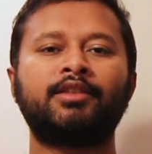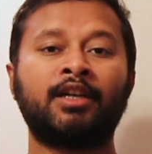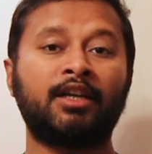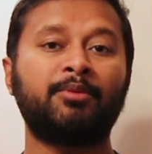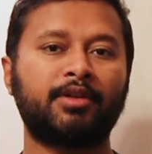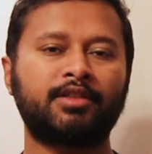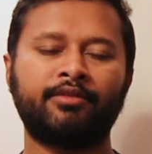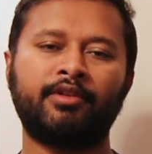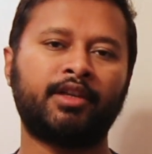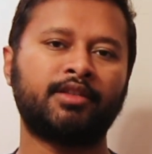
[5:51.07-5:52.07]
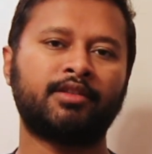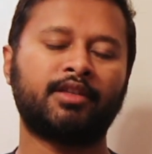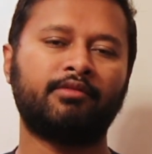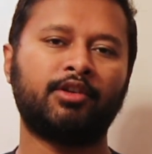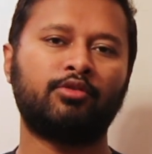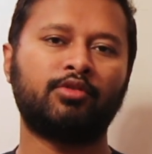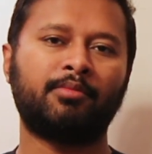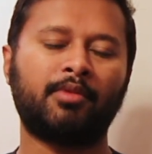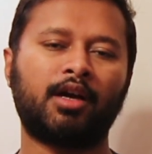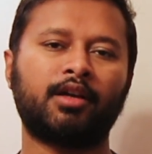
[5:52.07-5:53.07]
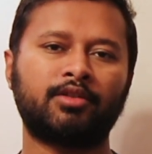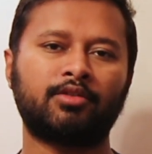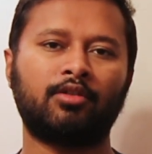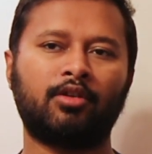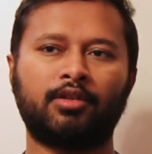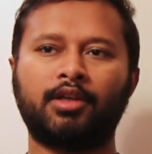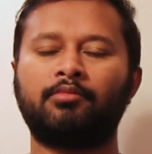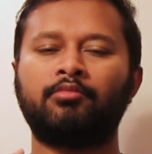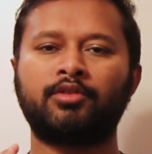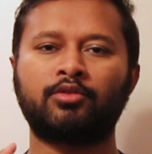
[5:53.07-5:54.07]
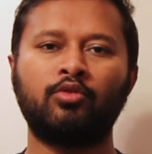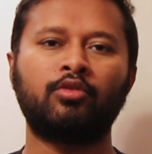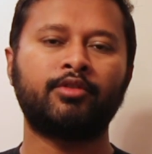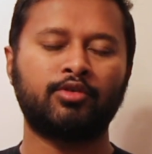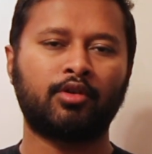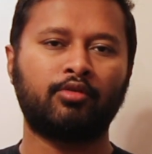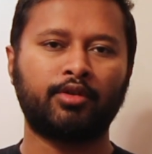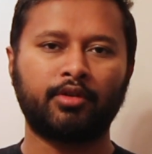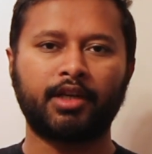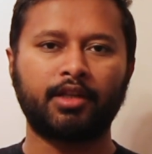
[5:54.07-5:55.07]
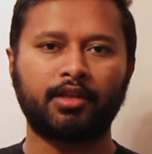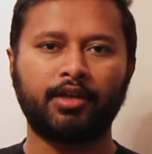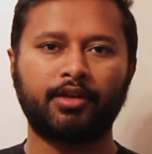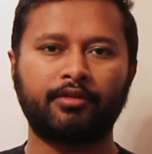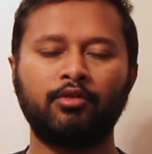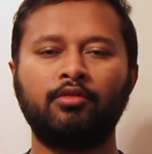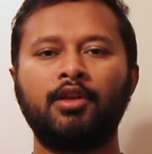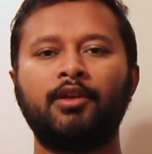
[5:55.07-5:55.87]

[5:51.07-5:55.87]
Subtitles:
30% weightage is given to the marks or the score which you are going to get in the interview.